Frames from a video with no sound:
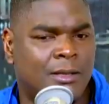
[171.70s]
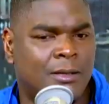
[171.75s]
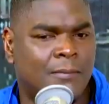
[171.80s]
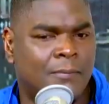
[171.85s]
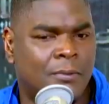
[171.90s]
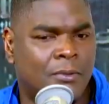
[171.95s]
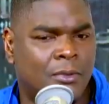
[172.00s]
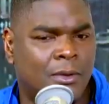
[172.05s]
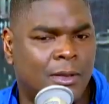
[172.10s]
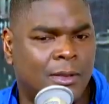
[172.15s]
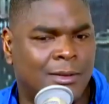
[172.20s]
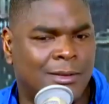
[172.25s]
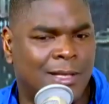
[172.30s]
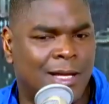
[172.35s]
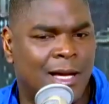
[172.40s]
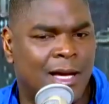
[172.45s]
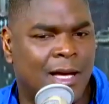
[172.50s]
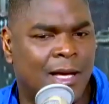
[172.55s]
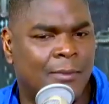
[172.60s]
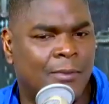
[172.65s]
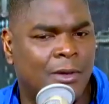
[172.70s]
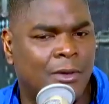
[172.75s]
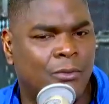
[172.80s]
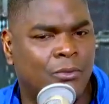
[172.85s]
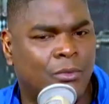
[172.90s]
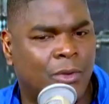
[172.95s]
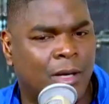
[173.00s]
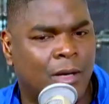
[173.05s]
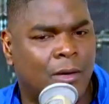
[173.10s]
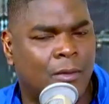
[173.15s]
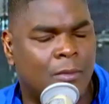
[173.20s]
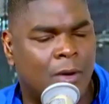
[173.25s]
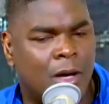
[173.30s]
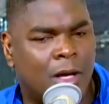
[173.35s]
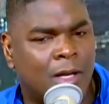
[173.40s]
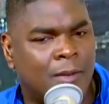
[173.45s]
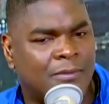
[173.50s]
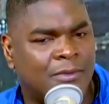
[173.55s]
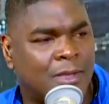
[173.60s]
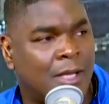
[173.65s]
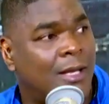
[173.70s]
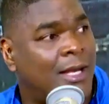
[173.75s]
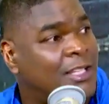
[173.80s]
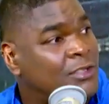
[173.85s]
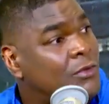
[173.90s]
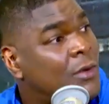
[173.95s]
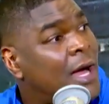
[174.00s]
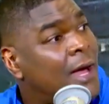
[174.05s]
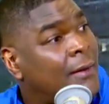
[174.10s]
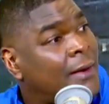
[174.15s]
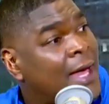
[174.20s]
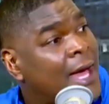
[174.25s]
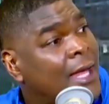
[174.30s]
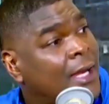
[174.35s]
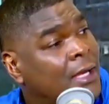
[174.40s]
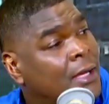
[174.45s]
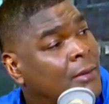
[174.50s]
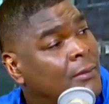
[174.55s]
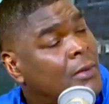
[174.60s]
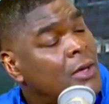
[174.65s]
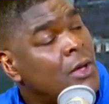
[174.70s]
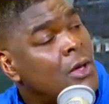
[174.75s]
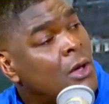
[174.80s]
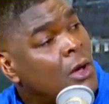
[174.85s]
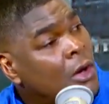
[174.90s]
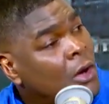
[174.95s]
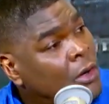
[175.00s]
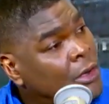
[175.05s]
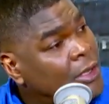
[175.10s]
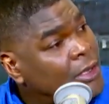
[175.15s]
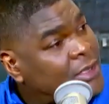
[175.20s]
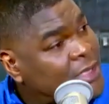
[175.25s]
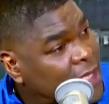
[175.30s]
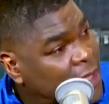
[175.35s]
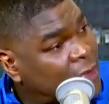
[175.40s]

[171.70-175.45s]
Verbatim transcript: at some point in time he will. But all I'm saying that's why I got him on the